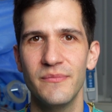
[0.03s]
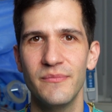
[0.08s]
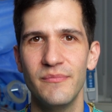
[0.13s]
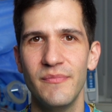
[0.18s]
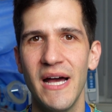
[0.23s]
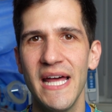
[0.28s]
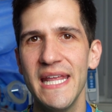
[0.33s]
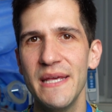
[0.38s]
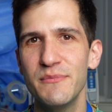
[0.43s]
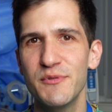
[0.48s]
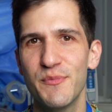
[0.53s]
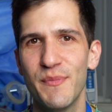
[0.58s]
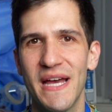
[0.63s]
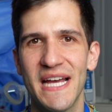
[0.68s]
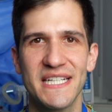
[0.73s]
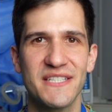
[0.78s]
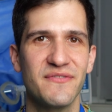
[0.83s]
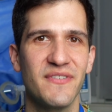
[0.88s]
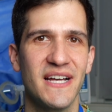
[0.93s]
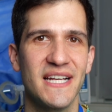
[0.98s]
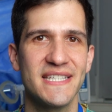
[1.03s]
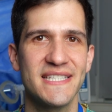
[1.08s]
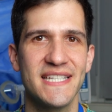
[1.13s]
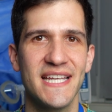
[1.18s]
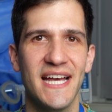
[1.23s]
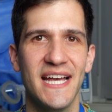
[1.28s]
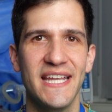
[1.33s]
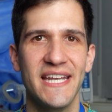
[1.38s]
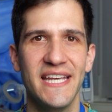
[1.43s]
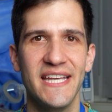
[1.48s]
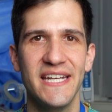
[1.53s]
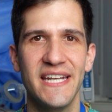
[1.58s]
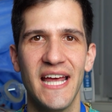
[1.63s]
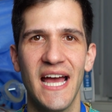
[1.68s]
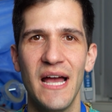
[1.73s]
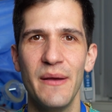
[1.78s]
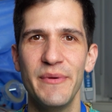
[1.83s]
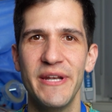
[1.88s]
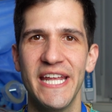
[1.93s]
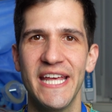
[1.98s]
My name is Max Feinstein, and
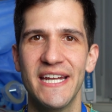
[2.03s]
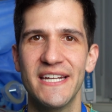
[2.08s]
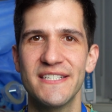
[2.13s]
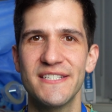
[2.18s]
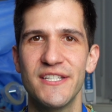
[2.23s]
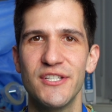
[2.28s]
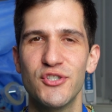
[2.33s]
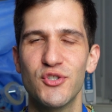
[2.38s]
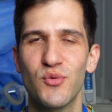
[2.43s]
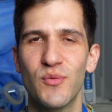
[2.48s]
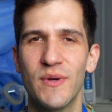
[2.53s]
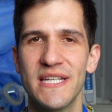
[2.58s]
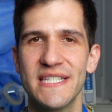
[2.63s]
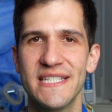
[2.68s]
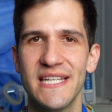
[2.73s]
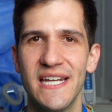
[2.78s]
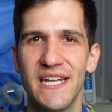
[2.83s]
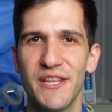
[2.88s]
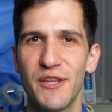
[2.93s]
I'm an anesthesia resident